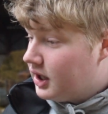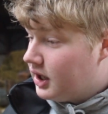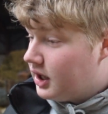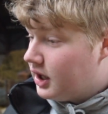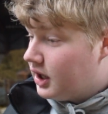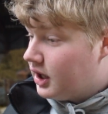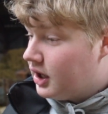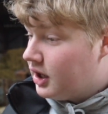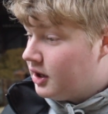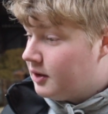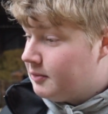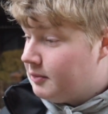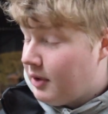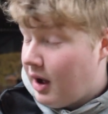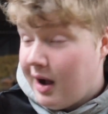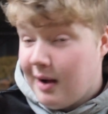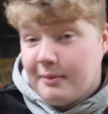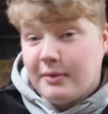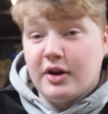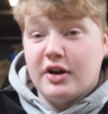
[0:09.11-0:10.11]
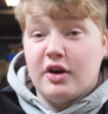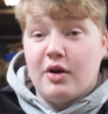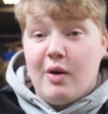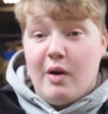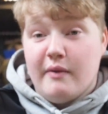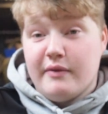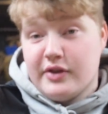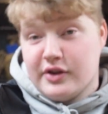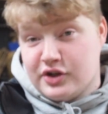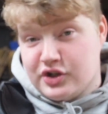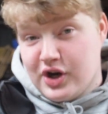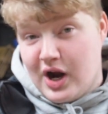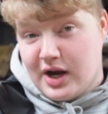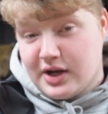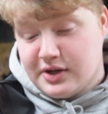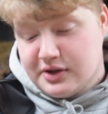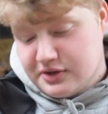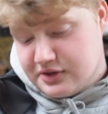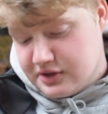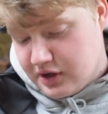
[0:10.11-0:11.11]
I'm going to go over the
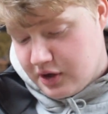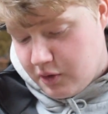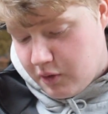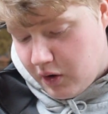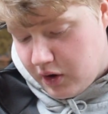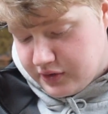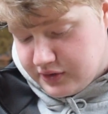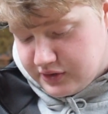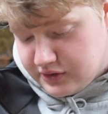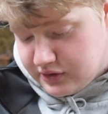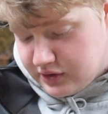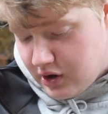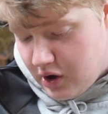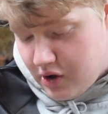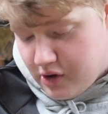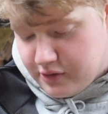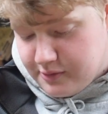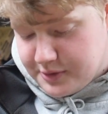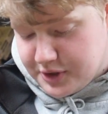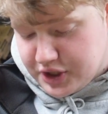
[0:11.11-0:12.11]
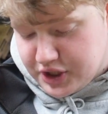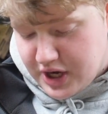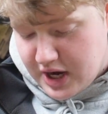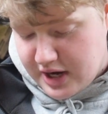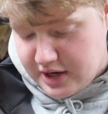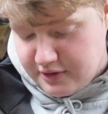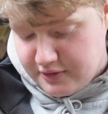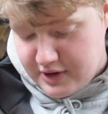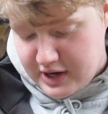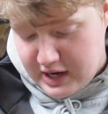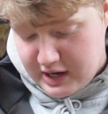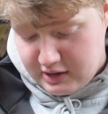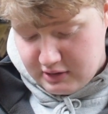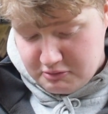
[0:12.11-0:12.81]
tractors, the quads, all the machinery.